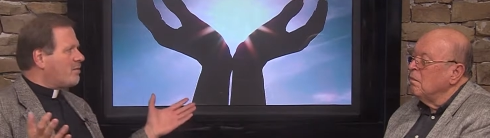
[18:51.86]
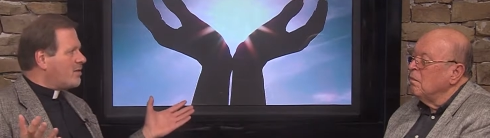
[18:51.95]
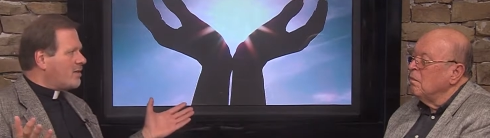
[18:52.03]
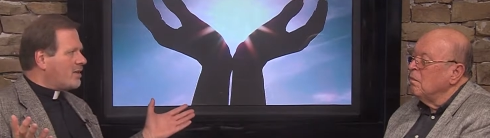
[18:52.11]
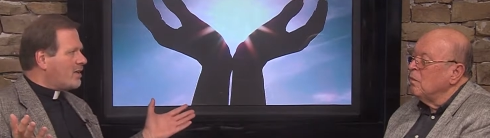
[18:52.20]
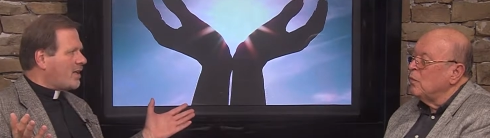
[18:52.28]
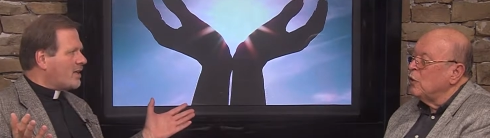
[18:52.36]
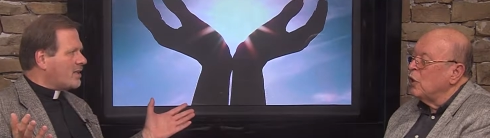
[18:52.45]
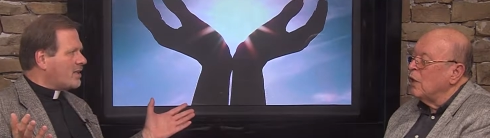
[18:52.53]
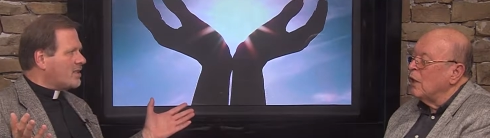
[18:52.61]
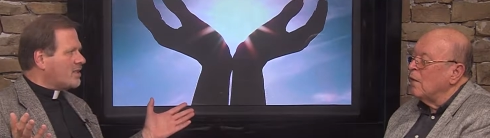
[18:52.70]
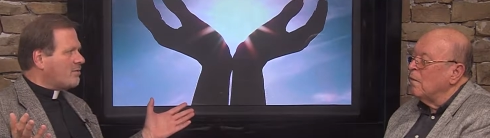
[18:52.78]
Speaker 1: community like
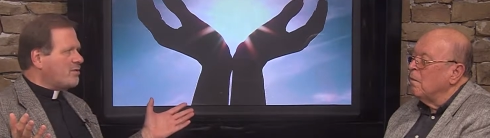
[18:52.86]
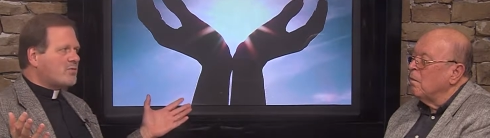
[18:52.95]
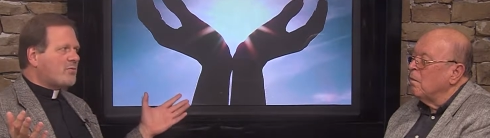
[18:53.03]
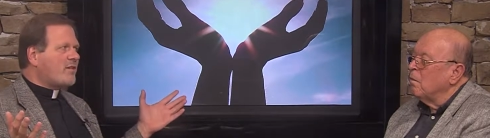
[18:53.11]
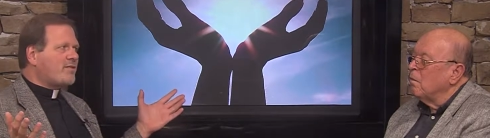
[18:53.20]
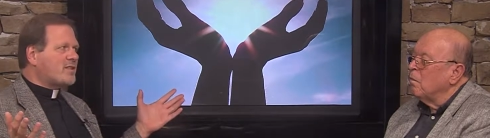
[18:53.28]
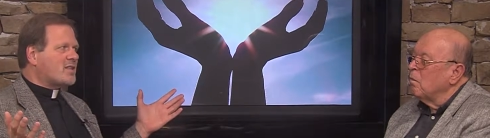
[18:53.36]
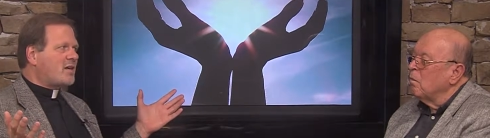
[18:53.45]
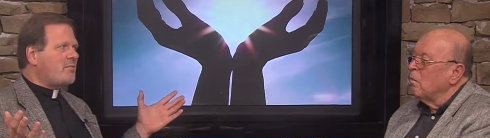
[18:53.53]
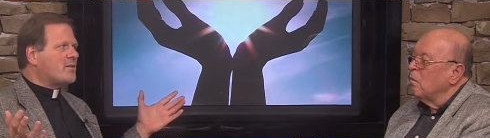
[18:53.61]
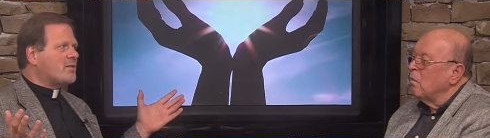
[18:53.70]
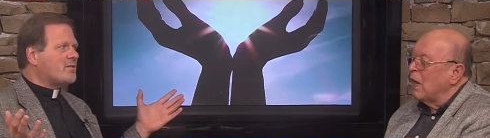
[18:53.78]
sure. this. It was rough and
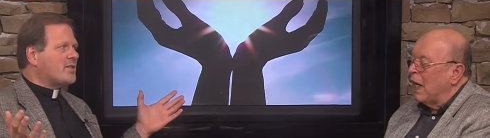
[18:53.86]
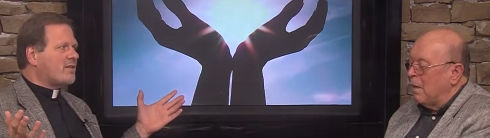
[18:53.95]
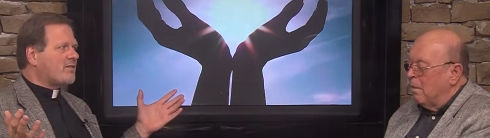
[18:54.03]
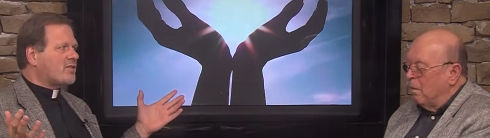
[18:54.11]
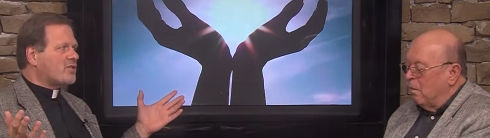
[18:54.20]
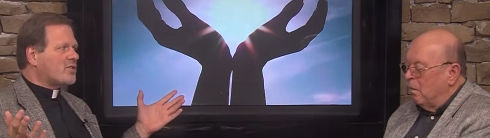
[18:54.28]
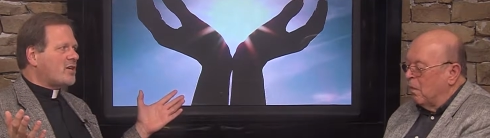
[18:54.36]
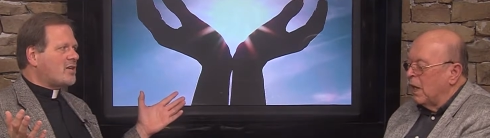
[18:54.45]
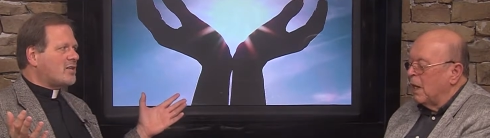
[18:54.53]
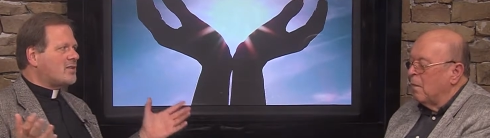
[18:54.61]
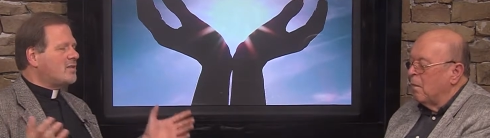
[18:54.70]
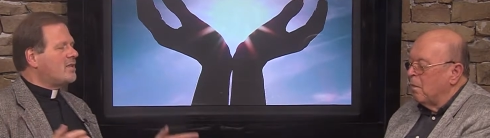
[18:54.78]
tumble when they first
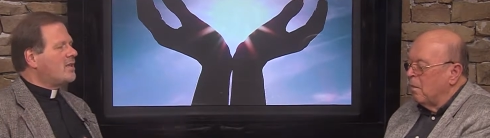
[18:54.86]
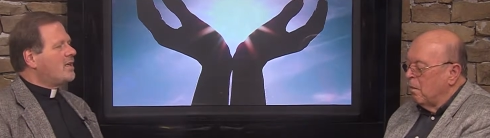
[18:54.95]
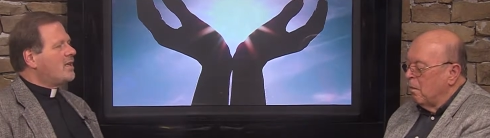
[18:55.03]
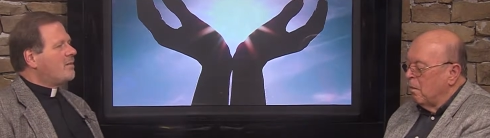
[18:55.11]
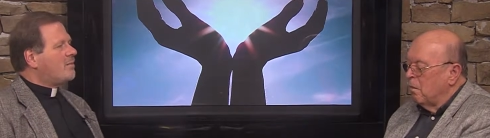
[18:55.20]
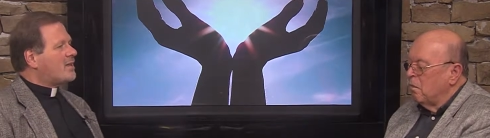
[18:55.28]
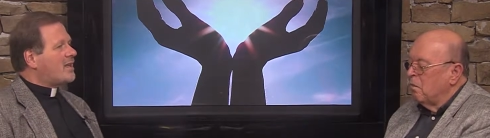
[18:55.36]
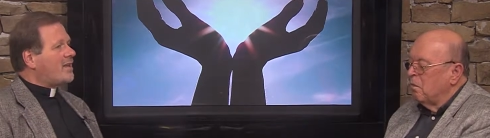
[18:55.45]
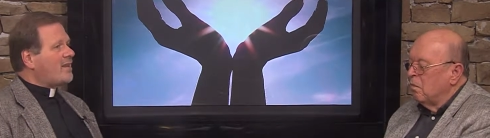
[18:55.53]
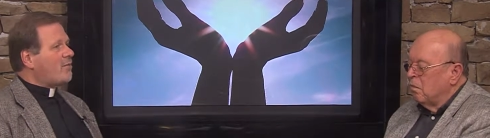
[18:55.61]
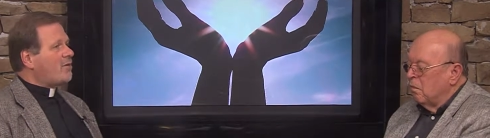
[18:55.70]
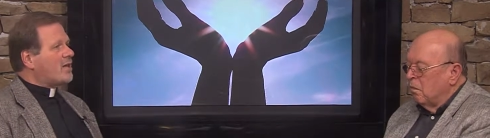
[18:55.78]
started but then
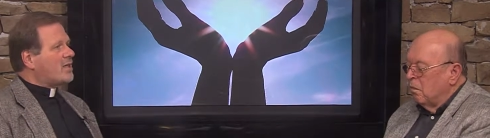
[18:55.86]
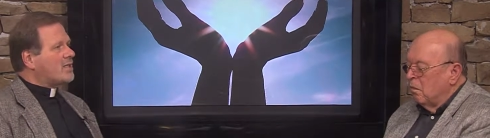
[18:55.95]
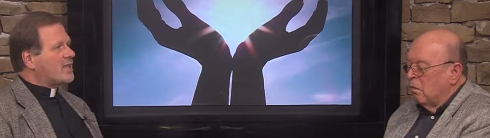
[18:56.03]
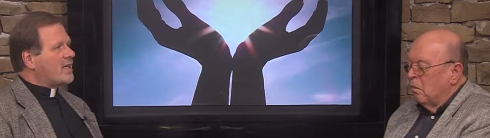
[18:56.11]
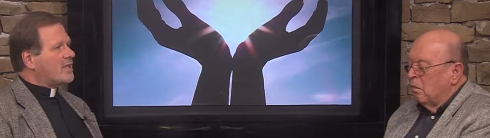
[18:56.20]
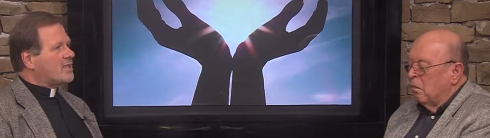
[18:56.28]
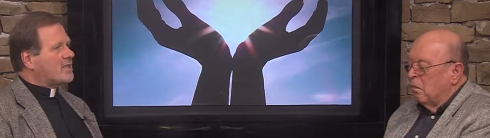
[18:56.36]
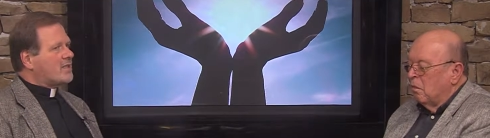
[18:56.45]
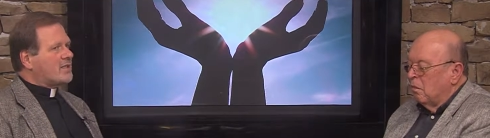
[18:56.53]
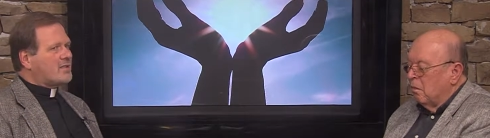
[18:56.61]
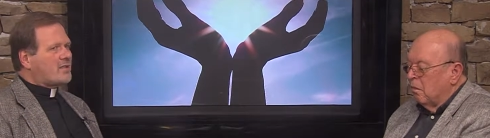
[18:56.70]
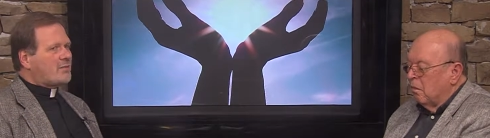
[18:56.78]
they wanted to get uh,
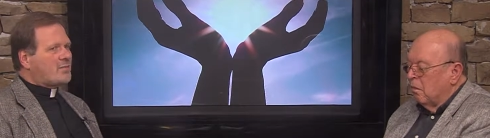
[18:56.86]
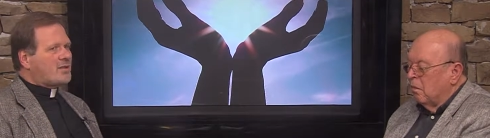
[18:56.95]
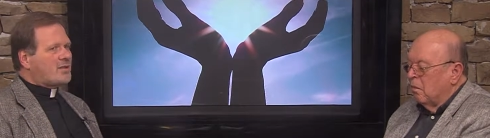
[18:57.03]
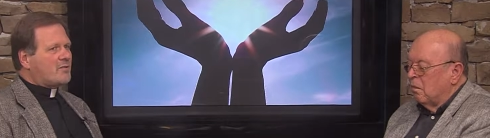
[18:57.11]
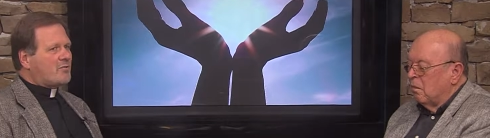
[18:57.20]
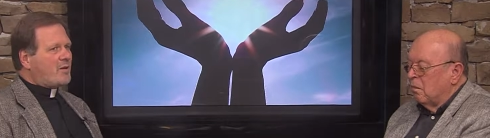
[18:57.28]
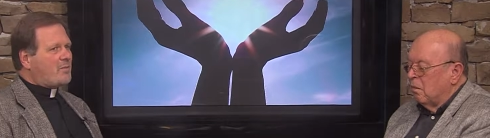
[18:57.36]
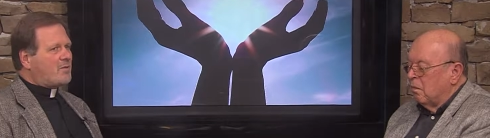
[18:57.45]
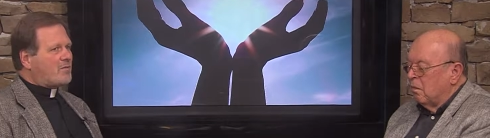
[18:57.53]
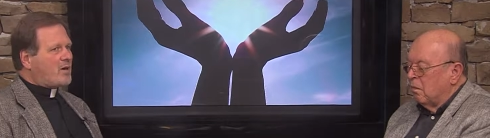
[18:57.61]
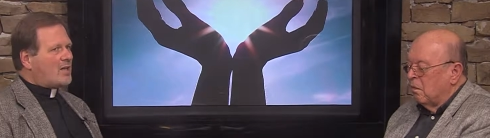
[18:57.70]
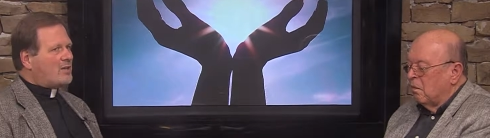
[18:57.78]
a little bit rub,
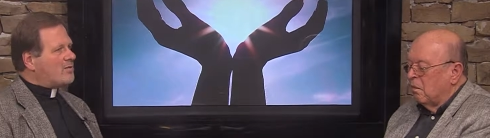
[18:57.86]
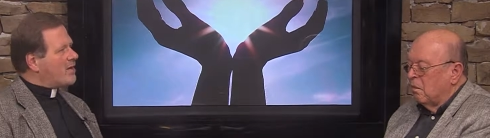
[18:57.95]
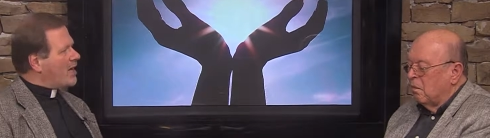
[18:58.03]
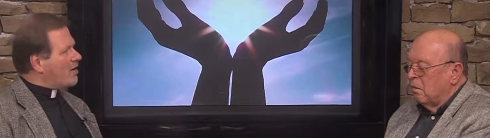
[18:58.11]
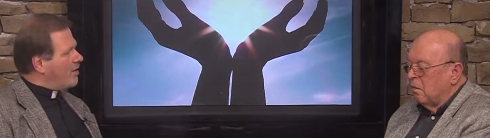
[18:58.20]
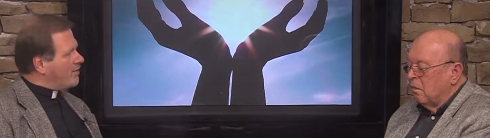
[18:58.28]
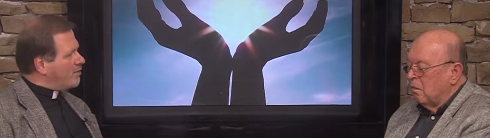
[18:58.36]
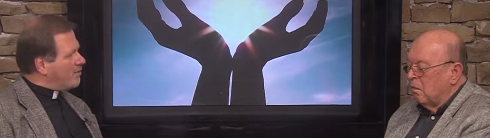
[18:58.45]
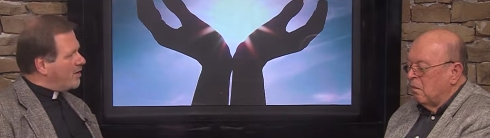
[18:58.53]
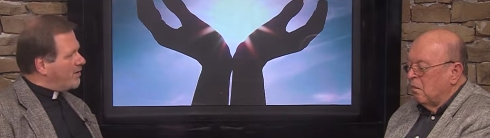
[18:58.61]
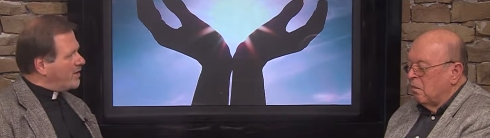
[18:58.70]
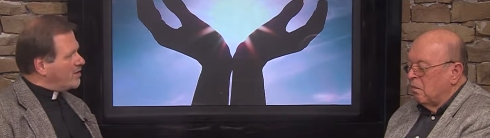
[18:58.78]
you know knock off the
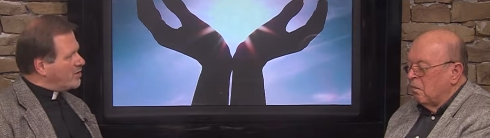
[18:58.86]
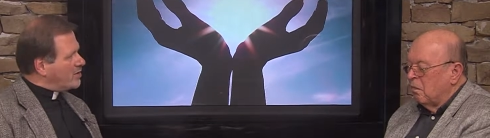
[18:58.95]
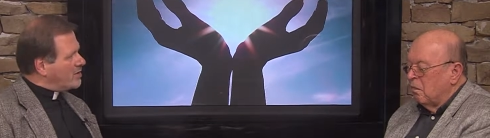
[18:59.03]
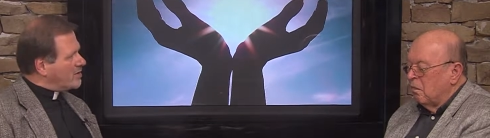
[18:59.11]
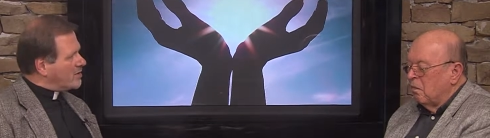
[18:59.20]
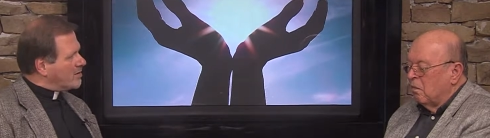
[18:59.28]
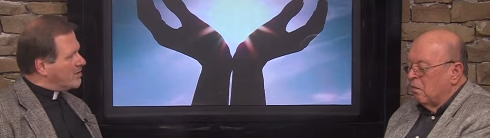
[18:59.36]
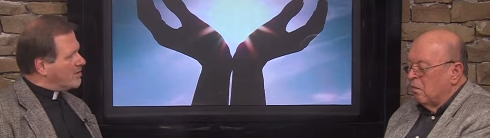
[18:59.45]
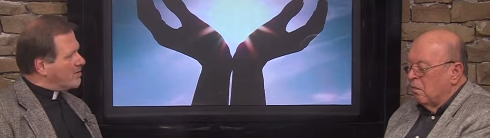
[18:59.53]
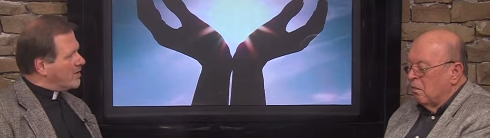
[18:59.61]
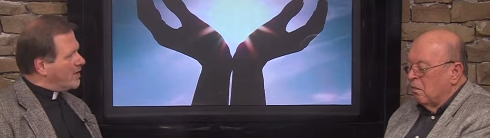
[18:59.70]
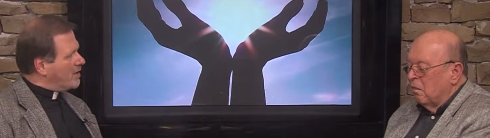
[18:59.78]
rough edges
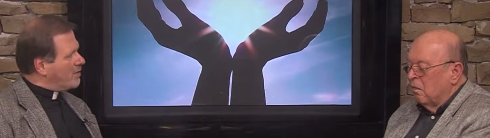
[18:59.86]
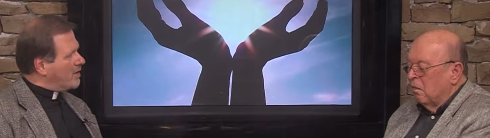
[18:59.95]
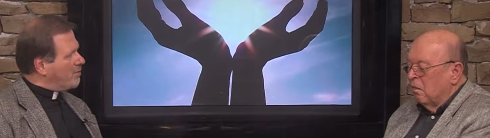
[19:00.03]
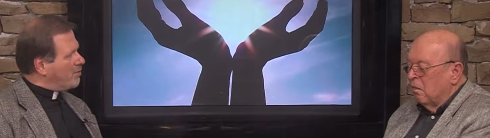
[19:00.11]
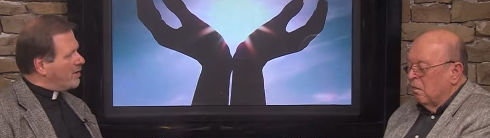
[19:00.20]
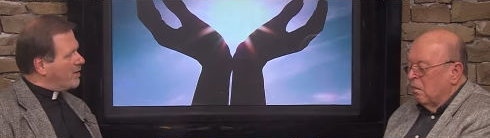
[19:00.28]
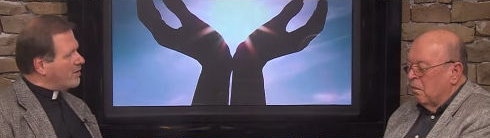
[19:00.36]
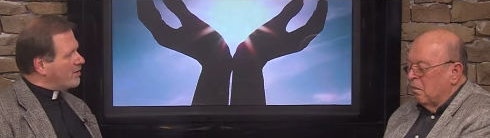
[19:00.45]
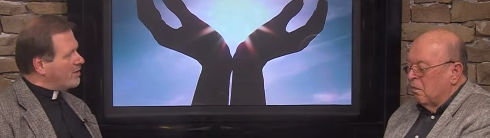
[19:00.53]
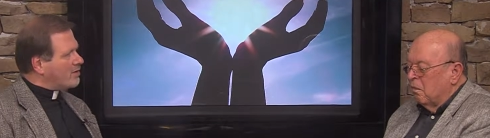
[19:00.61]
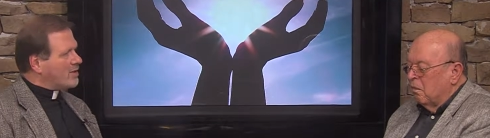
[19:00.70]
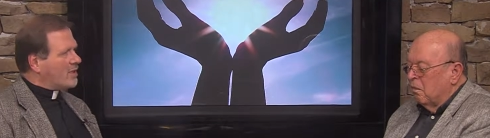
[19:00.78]
and and and bring a
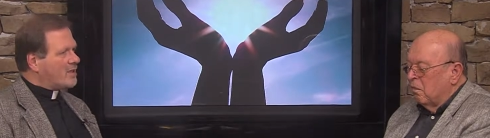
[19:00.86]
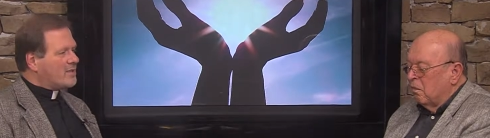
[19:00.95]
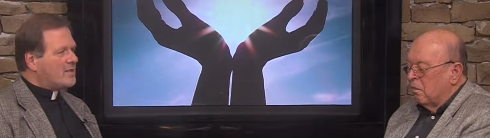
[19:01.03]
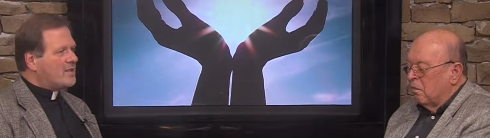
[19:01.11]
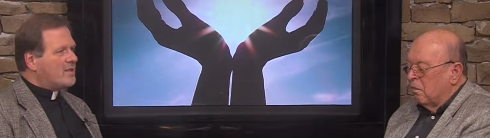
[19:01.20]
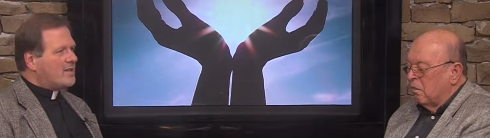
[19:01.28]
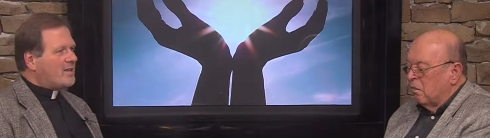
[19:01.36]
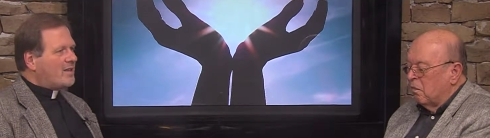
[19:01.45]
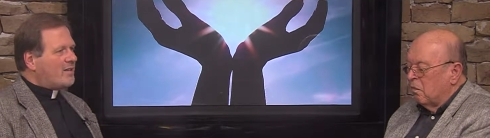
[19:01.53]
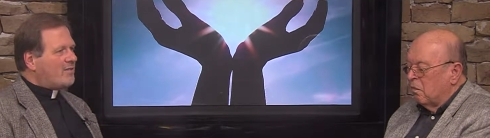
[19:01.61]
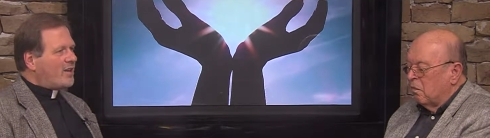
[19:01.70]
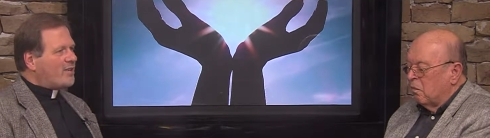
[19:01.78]
little uh,
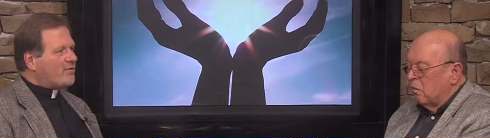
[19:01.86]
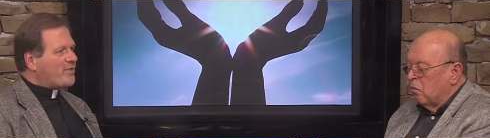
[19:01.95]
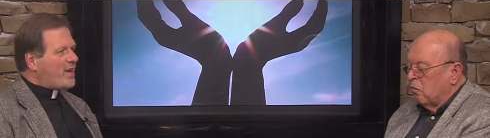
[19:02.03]
of other